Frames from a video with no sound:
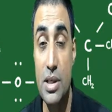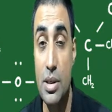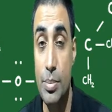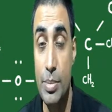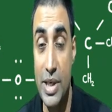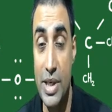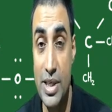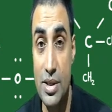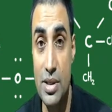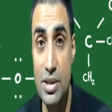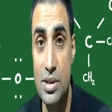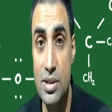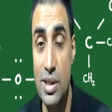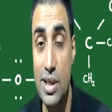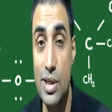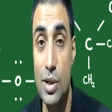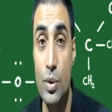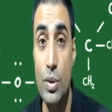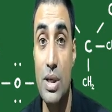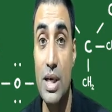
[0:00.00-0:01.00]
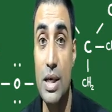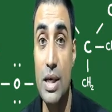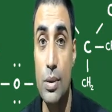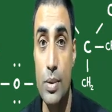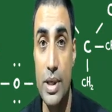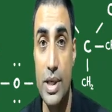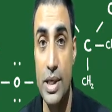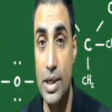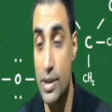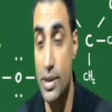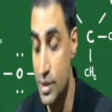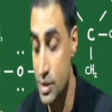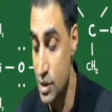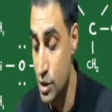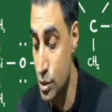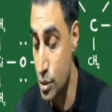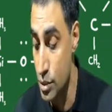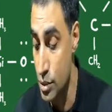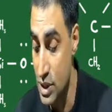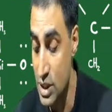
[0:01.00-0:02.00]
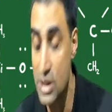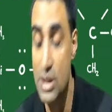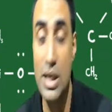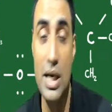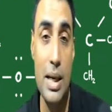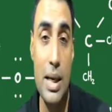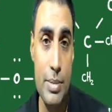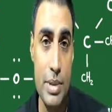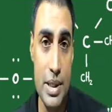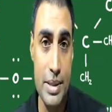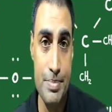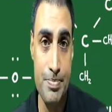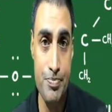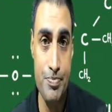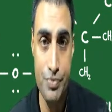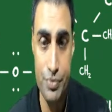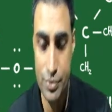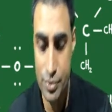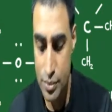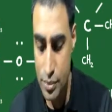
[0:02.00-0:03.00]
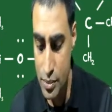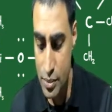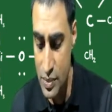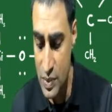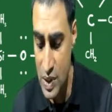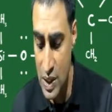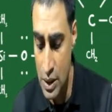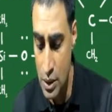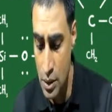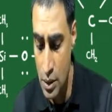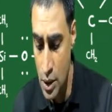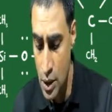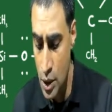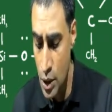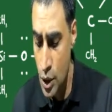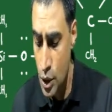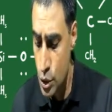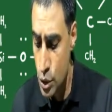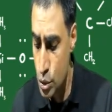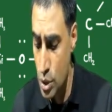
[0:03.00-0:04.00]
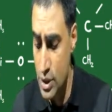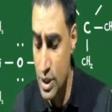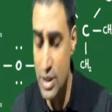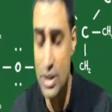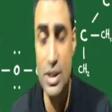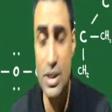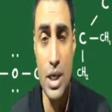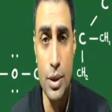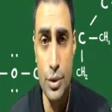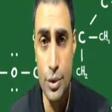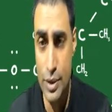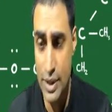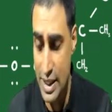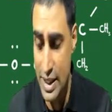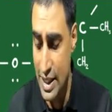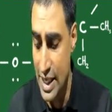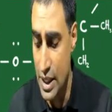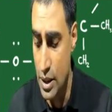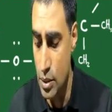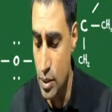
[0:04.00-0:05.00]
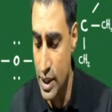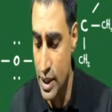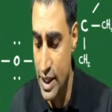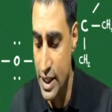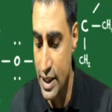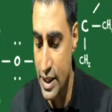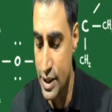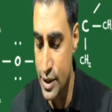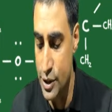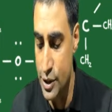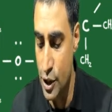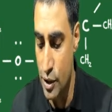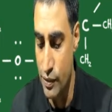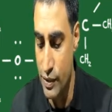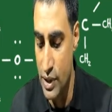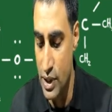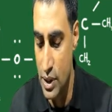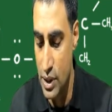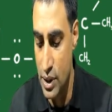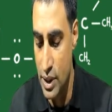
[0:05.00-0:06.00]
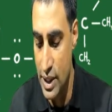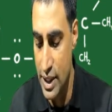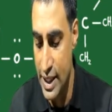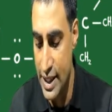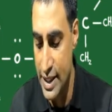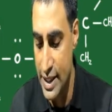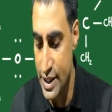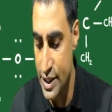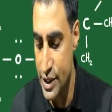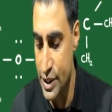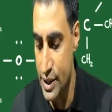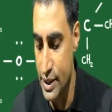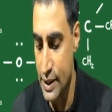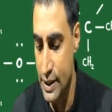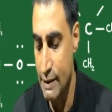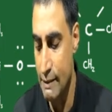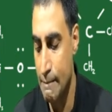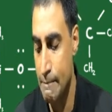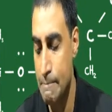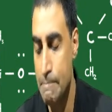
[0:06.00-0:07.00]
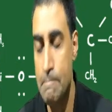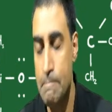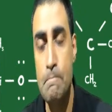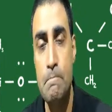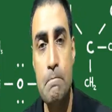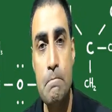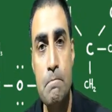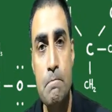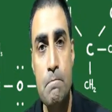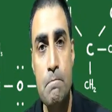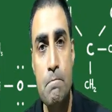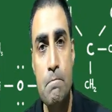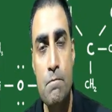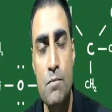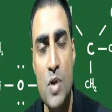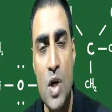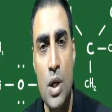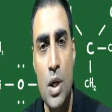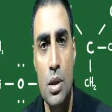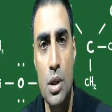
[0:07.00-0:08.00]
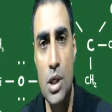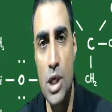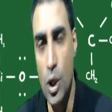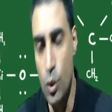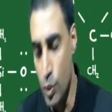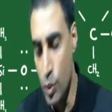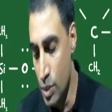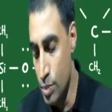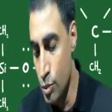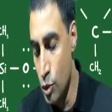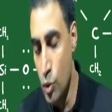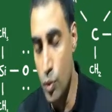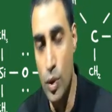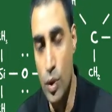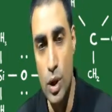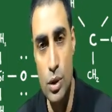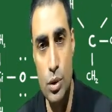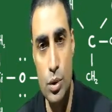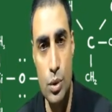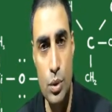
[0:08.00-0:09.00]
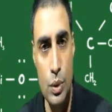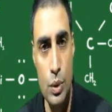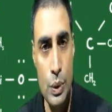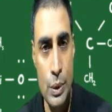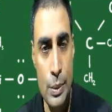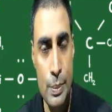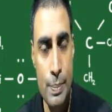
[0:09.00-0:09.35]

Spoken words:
meters, and you'll calculate energy through this lambda. So this is how you can calculate energy of a radiation. Now we'll move on to